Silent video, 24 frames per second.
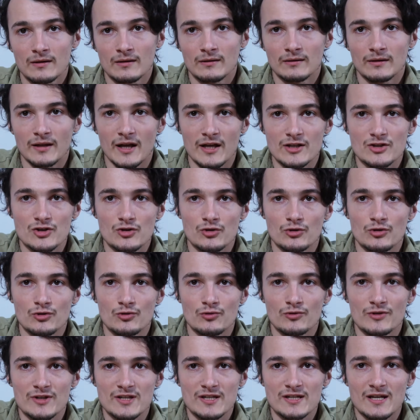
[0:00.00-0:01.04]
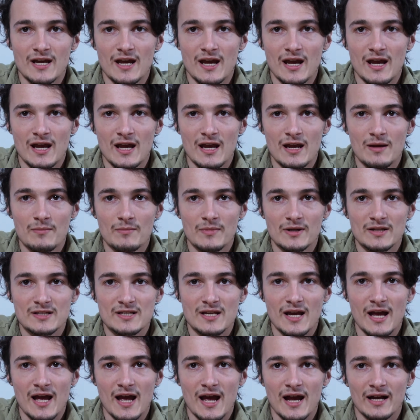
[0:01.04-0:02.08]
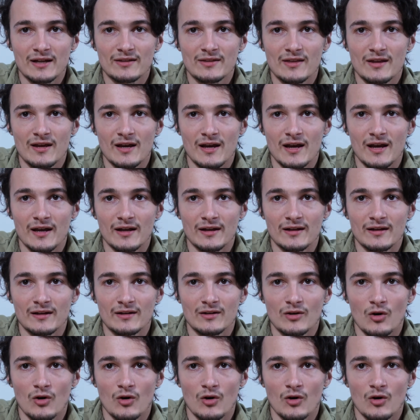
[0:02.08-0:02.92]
lets you do the same exact thing.